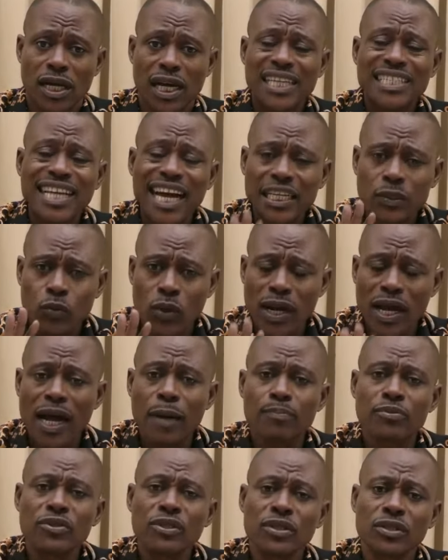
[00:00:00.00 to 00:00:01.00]
And that's what
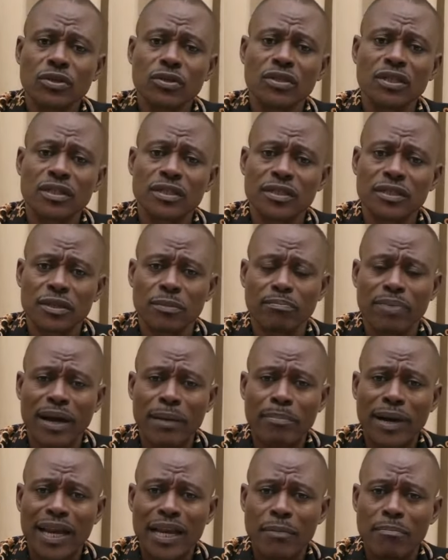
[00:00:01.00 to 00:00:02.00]
happened to
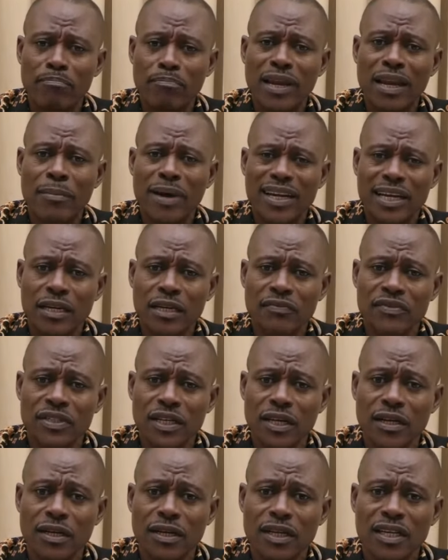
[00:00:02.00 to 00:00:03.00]
Balaam at the end of the
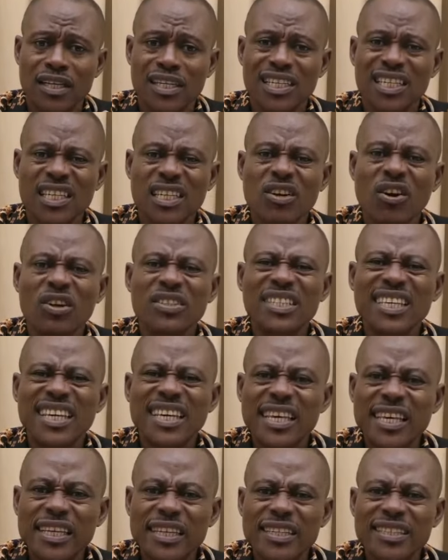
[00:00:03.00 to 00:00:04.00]
day. He got
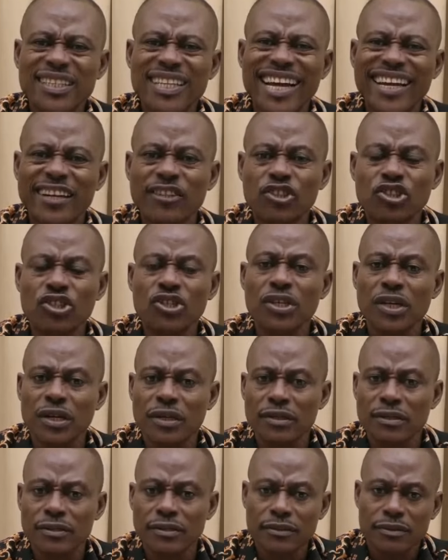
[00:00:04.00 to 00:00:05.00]
killed like a chicken.